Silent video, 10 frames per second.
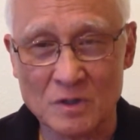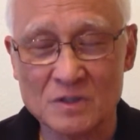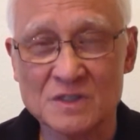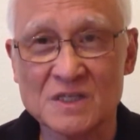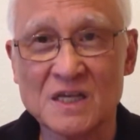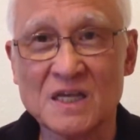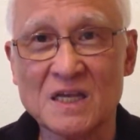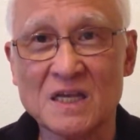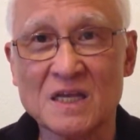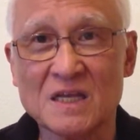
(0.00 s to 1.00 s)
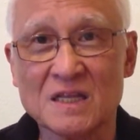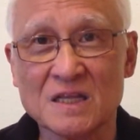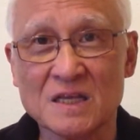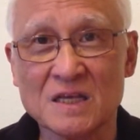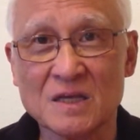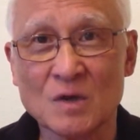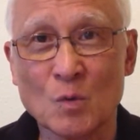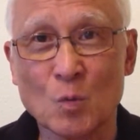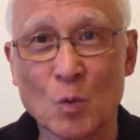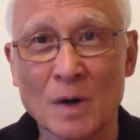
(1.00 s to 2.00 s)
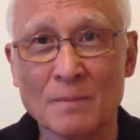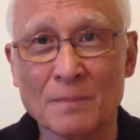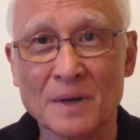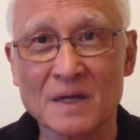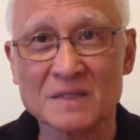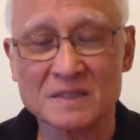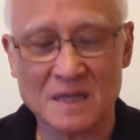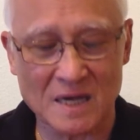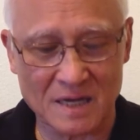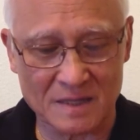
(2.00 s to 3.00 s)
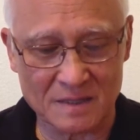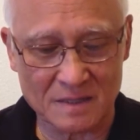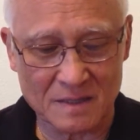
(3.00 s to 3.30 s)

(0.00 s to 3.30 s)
CET 1+9.